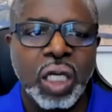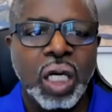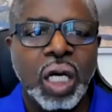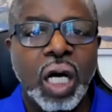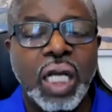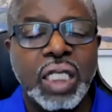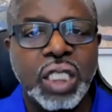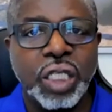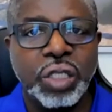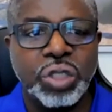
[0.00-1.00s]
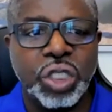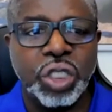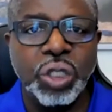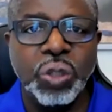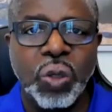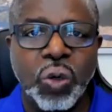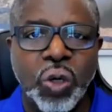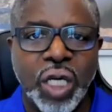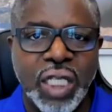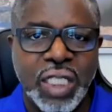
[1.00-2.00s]
A tier 2
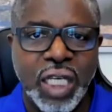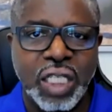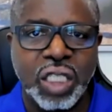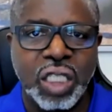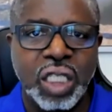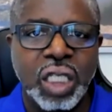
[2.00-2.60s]
organization